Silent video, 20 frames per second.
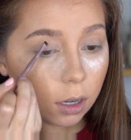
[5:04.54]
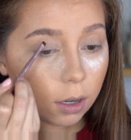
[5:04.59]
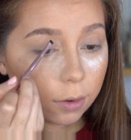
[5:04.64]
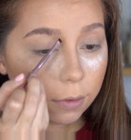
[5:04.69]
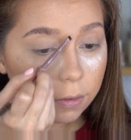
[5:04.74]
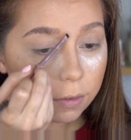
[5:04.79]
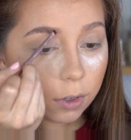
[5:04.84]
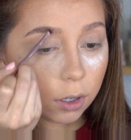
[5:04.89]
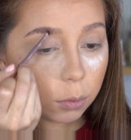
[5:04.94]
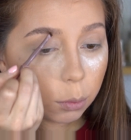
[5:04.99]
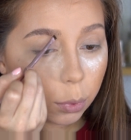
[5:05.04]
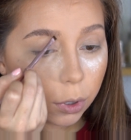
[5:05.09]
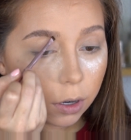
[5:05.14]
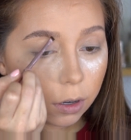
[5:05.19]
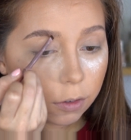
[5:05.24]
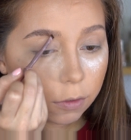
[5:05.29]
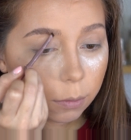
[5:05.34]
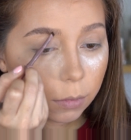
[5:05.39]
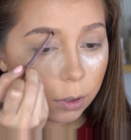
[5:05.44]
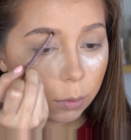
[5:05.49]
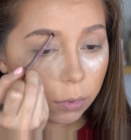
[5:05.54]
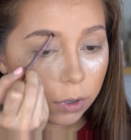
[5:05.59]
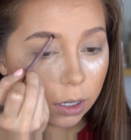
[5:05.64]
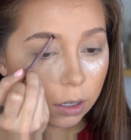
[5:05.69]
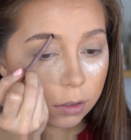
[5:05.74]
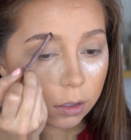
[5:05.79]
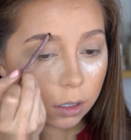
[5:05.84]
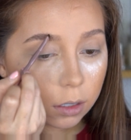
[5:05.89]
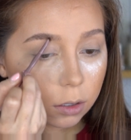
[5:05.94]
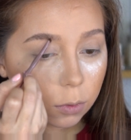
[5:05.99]
front part of my
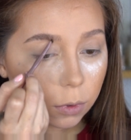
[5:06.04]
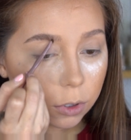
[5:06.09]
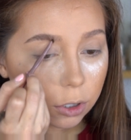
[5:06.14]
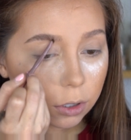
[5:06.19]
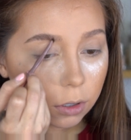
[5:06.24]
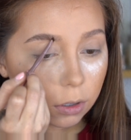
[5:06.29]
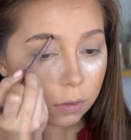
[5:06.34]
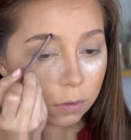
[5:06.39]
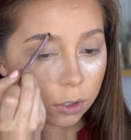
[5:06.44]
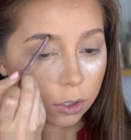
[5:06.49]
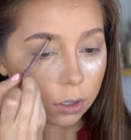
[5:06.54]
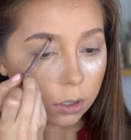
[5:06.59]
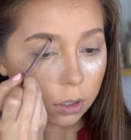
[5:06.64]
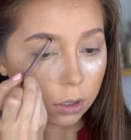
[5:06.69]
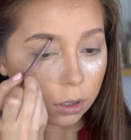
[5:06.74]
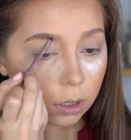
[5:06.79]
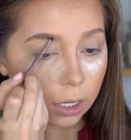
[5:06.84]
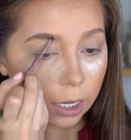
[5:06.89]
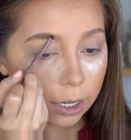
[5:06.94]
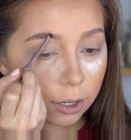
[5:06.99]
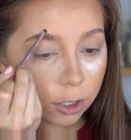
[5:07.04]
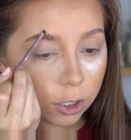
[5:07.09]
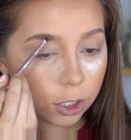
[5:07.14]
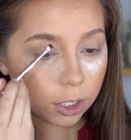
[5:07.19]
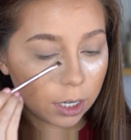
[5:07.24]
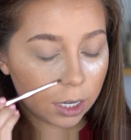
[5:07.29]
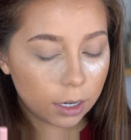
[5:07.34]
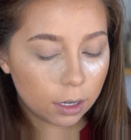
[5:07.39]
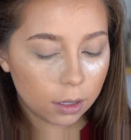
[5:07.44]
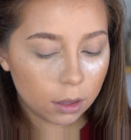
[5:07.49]
brows, I switch it over to the lighter
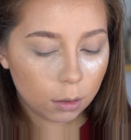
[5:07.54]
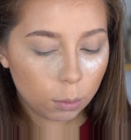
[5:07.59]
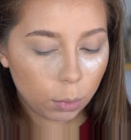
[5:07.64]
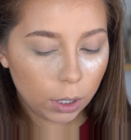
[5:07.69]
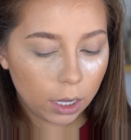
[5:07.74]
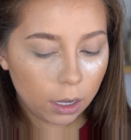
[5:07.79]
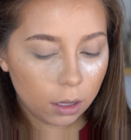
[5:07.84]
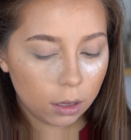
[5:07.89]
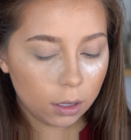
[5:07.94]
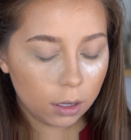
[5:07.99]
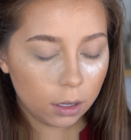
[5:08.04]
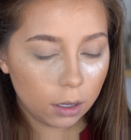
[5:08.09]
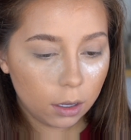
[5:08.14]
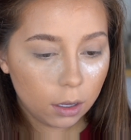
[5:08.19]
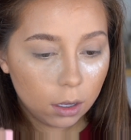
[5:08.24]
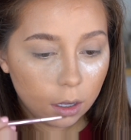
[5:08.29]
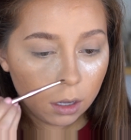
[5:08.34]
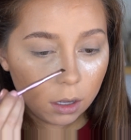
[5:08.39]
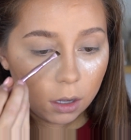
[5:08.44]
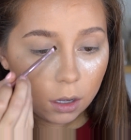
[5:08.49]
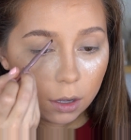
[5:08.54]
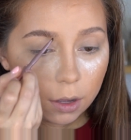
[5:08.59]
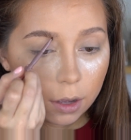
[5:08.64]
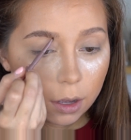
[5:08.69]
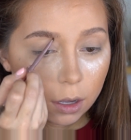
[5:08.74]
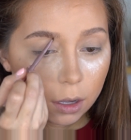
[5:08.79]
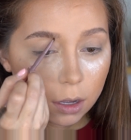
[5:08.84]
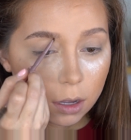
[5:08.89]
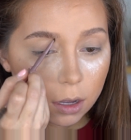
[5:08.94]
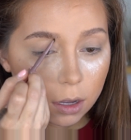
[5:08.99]
shade in the palette
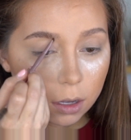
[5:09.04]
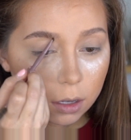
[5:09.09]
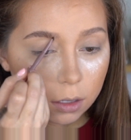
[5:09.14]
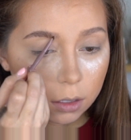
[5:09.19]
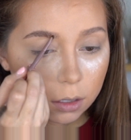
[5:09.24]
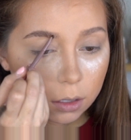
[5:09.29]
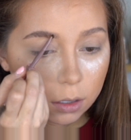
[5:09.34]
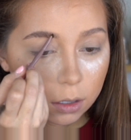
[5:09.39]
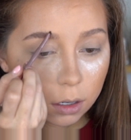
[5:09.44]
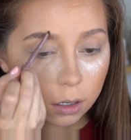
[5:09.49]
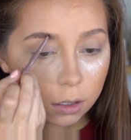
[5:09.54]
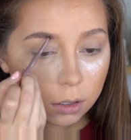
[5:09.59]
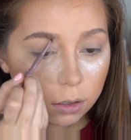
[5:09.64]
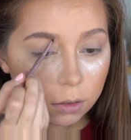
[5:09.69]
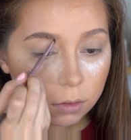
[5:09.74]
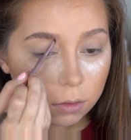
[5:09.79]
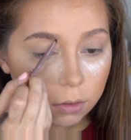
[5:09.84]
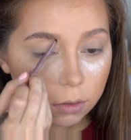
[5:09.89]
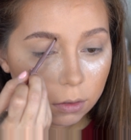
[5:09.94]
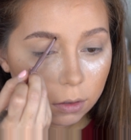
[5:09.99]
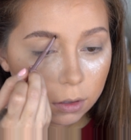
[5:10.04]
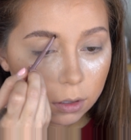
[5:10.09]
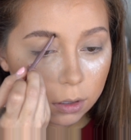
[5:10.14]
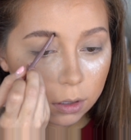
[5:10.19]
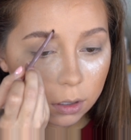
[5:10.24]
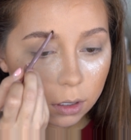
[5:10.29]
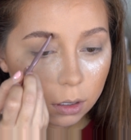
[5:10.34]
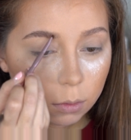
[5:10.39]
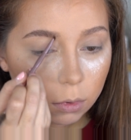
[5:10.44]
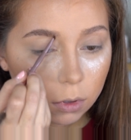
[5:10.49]
and start doing the
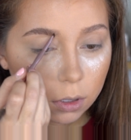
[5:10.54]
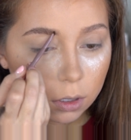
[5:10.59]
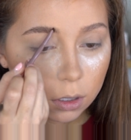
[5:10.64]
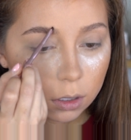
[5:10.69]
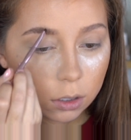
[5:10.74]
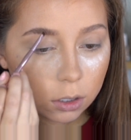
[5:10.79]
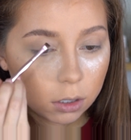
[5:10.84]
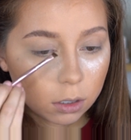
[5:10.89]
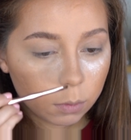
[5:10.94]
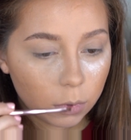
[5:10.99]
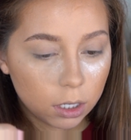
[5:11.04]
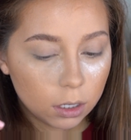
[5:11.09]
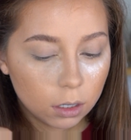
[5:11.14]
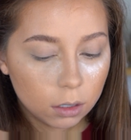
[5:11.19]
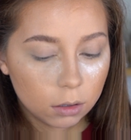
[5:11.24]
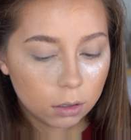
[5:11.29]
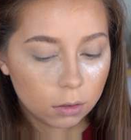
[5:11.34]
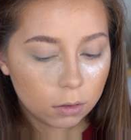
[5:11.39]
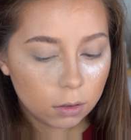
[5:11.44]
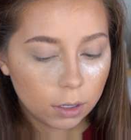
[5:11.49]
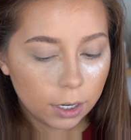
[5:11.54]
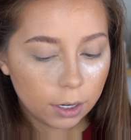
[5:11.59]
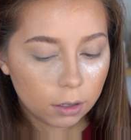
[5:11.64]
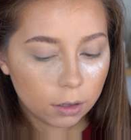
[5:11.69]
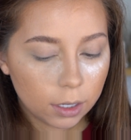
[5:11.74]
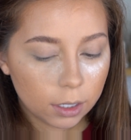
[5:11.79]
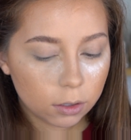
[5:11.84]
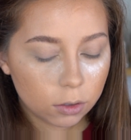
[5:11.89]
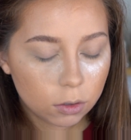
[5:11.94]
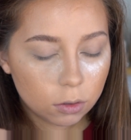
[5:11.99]
same thing, just making little
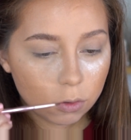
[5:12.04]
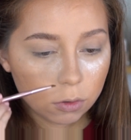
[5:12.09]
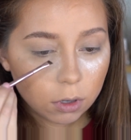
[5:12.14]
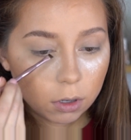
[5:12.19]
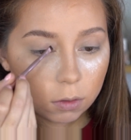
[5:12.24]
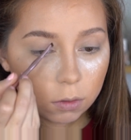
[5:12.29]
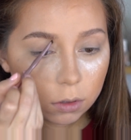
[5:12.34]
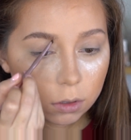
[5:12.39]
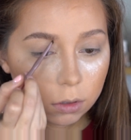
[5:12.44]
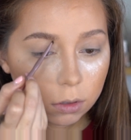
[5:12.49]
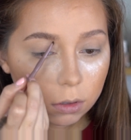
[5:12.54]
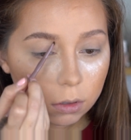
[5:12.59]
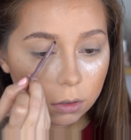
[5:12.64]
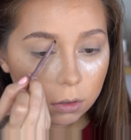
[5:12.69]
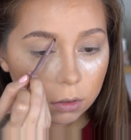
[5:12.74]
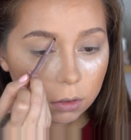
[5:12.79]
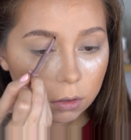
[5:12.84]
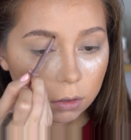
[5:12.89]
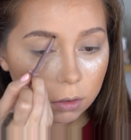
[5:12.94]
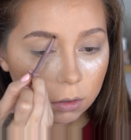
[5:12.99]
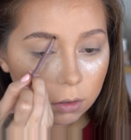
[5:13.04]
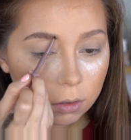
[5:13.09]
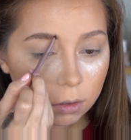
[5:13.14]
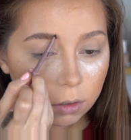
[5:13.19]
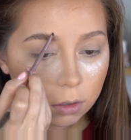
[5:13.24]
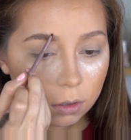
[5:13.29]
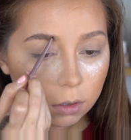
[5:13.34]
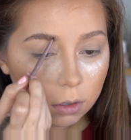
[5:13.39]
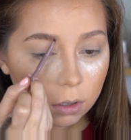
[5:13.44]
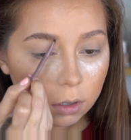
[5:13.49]
hair-like strokes.
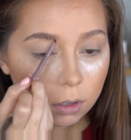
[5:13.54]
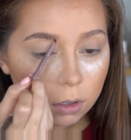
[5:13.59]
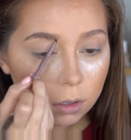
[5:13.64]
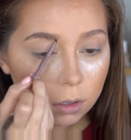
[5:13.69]
And